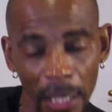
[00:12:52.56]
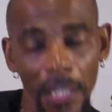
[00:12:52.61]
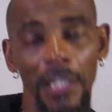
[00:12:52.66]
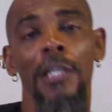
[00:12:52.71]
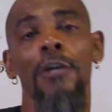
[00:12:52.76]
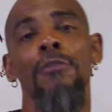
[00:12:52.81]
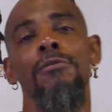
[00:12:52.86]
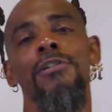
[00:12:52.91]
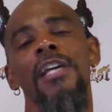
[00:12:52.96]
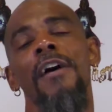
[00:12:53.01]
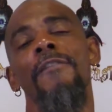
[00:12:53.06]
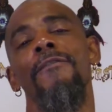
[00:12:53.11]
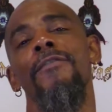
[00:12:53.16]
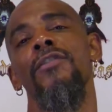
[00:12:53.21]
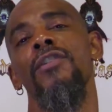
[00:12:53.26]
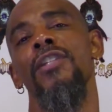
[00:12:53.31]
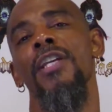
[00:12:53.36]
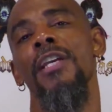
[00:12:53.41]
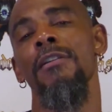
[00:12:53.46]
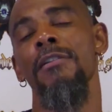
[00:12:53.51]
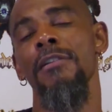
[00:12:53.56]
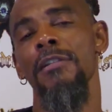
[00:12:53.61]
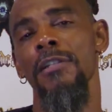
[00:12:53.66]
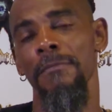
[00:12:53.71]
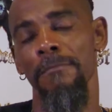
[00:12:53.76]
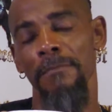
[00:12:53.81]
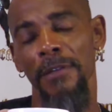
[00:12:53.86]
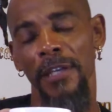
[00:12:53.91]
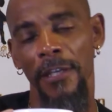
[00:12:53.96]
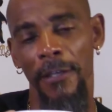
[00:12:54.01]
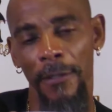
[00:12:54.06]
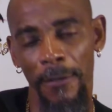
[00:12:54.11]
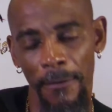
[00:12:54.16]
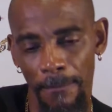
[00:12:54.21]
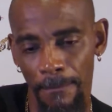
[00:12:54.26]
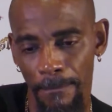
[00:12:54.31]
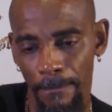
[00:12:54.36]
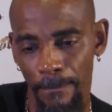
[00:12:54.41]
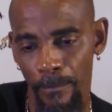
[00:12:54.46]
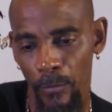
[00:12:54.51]
Low self-esteem can be
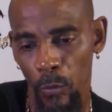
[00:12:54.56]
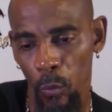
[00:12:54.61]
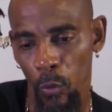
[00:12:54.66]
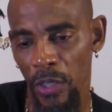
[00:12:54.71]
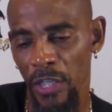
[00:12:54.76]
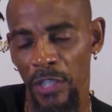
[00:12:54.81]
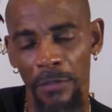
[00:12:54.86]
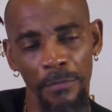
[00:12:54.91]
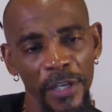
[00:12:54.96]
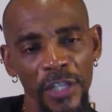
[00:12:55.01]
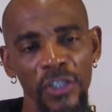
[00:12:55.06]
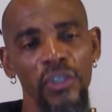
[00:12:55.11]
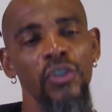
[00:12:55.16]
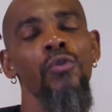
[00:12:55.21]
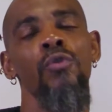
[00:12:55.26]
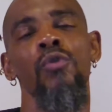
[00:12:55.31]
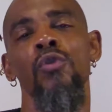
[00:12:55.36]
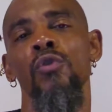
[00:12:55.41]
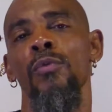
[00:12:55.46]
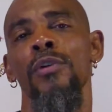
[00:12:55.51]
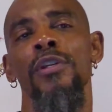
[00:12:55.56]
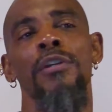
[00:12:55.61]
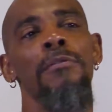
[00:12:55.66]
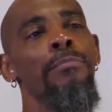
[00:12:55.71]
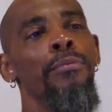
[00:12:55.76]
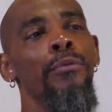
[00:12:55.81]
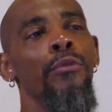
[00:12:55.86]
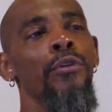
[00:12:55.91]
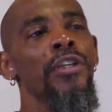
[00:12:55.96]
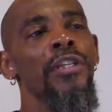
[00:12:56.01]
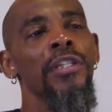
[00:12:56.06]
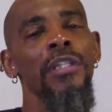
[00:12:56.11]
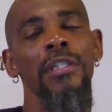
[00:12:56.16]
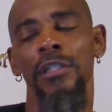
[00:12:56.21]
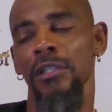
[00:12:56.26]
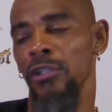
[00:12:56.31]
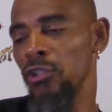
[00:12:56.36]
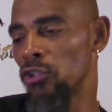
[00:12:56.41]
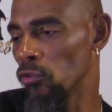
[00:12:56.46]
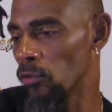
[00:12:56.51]
one of them issues when you pull your
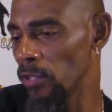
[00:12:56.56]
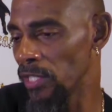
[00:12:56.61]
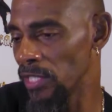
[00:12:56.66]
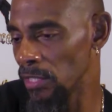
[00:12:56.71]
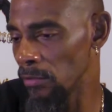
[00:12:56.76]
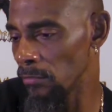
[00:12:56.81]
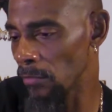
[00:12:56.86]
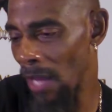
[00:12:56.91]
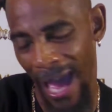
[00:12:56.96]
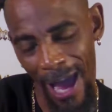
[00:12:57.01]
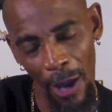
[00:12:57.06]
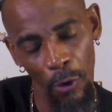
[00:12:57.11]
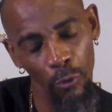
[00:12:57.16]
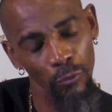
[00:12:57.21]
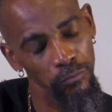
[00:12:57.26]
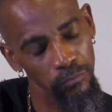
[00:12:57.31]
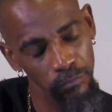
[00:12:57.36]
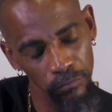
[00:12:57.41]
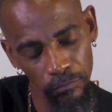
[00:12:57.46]
little joint out